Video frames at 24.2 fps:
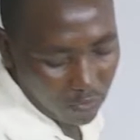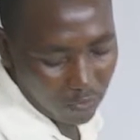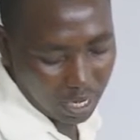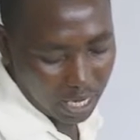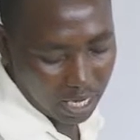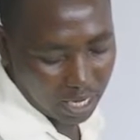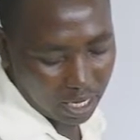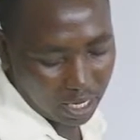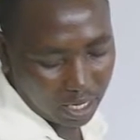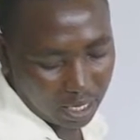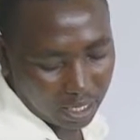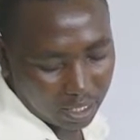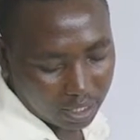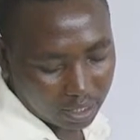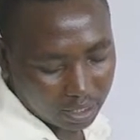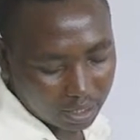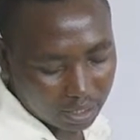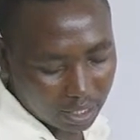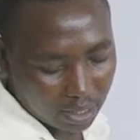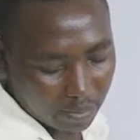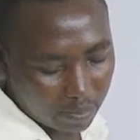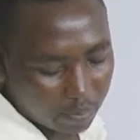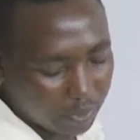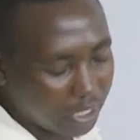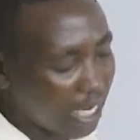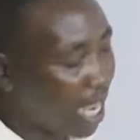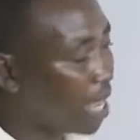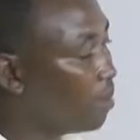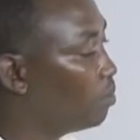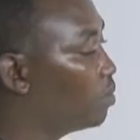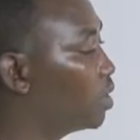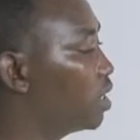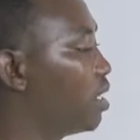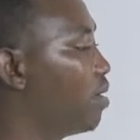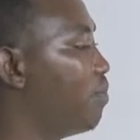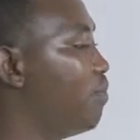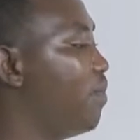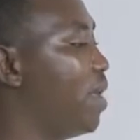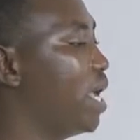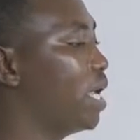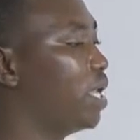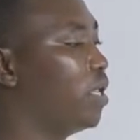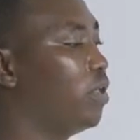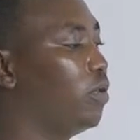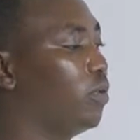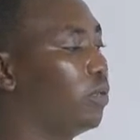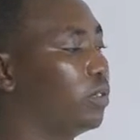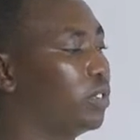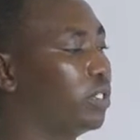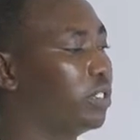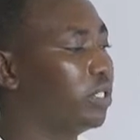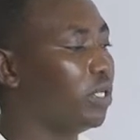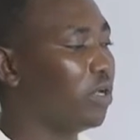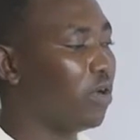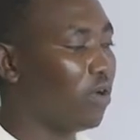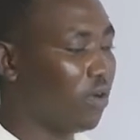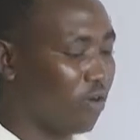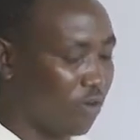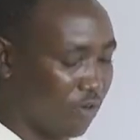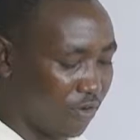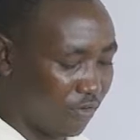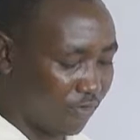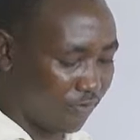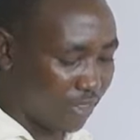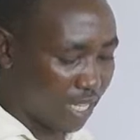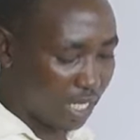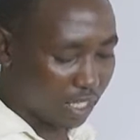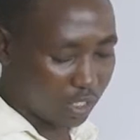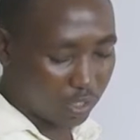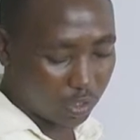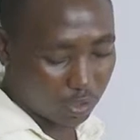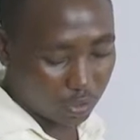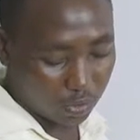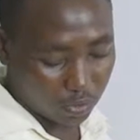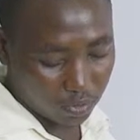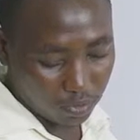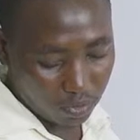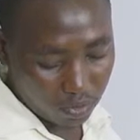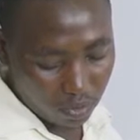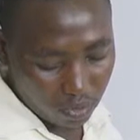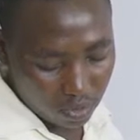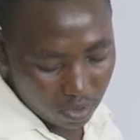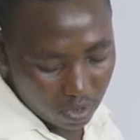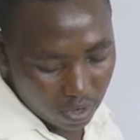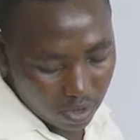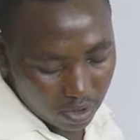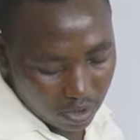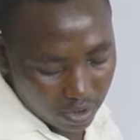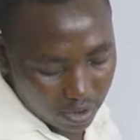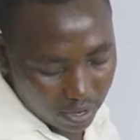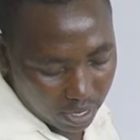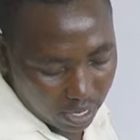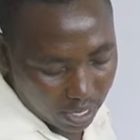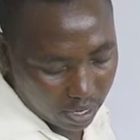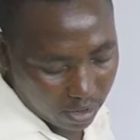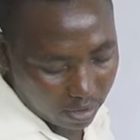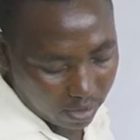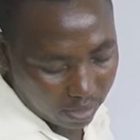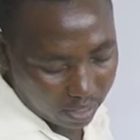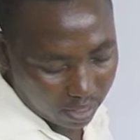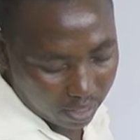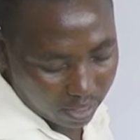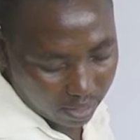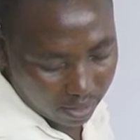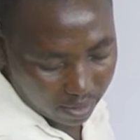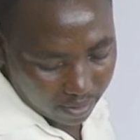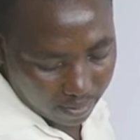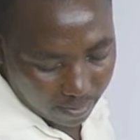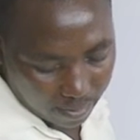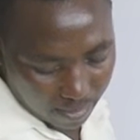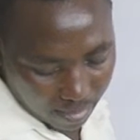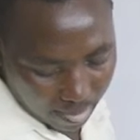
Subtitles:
we sometimes make use of the true north.